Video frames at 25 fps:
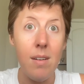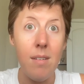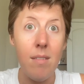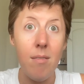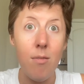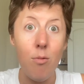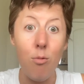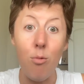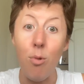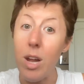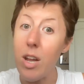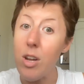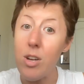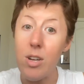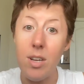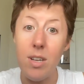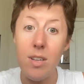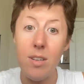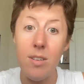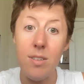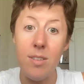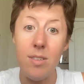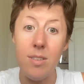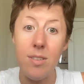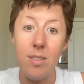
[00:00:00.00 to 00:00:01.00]

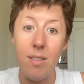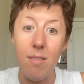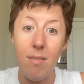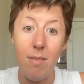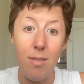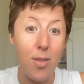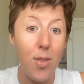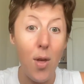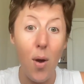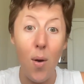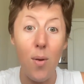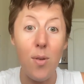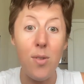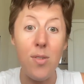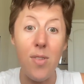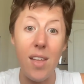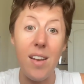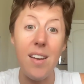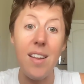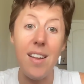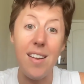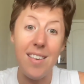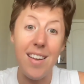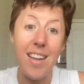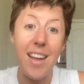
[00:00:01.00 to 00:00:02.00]
reaches those that
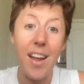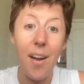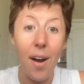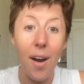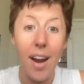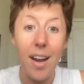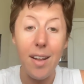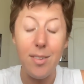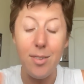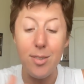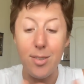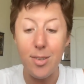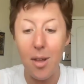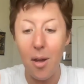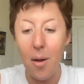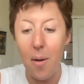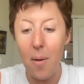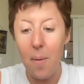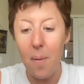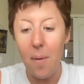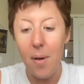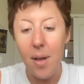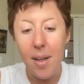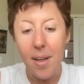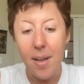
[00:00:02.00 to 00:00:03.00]
need to hear it.
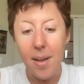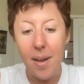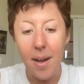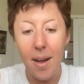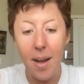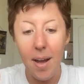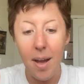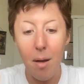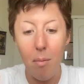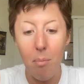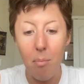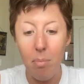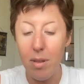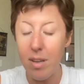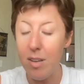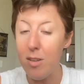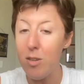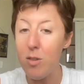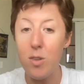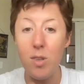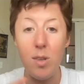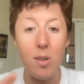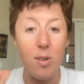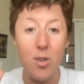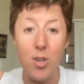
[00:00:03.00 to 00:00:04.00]
So
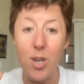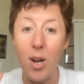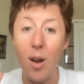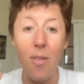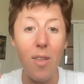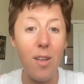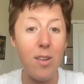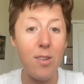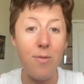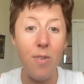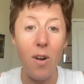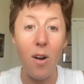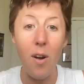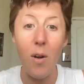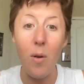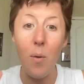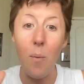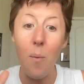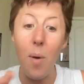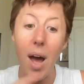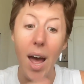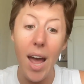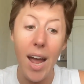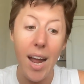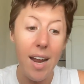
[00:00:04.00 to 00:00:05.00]
please share this far and
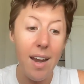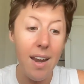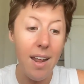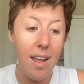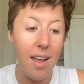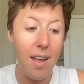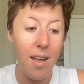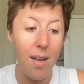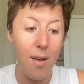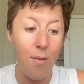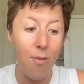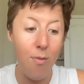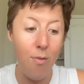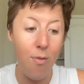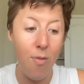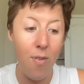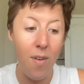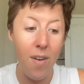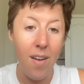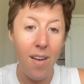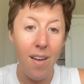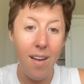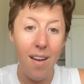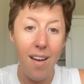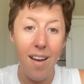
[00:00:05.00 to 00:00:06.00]
wide if
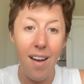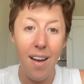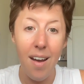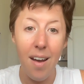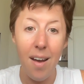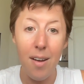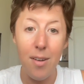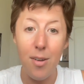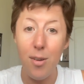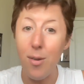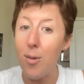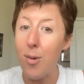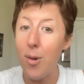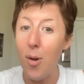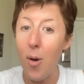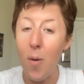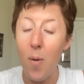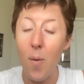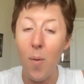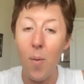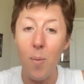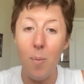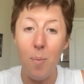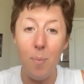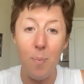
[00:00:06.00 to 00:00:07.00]
you
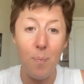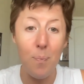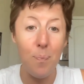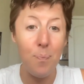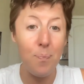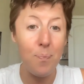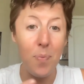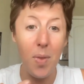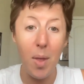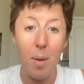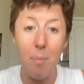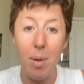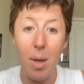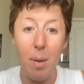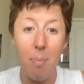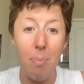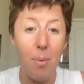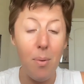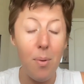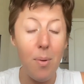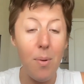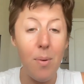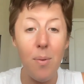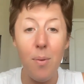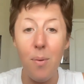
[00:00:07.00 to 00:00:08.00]
know
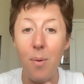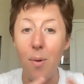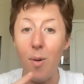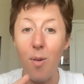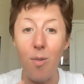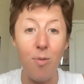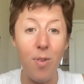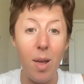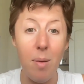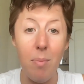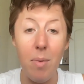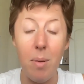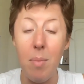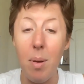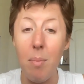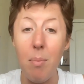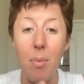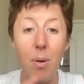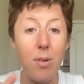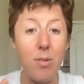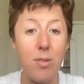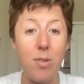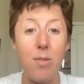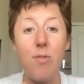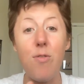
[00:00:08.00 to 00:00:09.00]
people or family
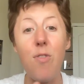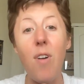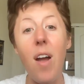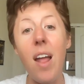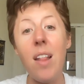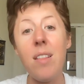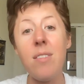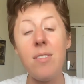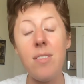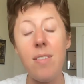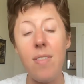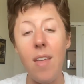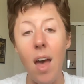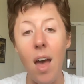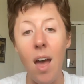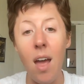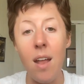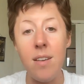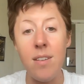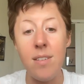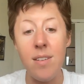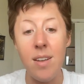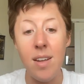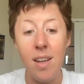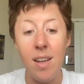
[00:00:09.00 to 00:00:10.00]
members or friends that